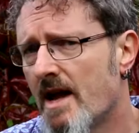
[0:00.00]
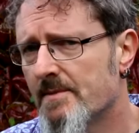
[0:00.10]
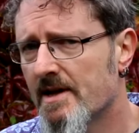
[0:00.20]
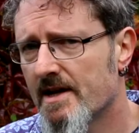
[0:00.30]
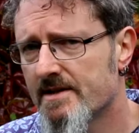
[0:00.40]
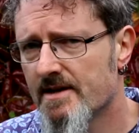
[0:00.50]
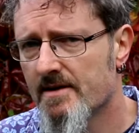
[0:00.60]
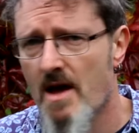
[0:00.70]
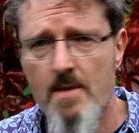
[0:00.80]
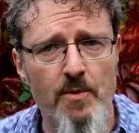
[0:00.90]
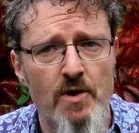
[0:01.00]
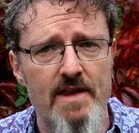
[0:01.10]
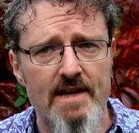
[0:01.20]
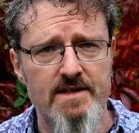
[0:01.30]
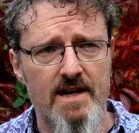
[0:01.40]
Emulator.
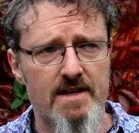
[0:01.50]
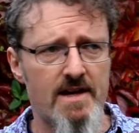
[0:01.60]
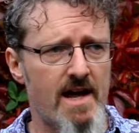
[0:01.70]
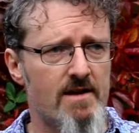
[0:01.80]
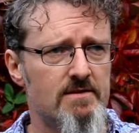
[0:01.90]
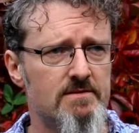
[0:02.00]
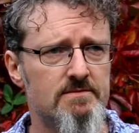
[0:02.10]
Putting that together now.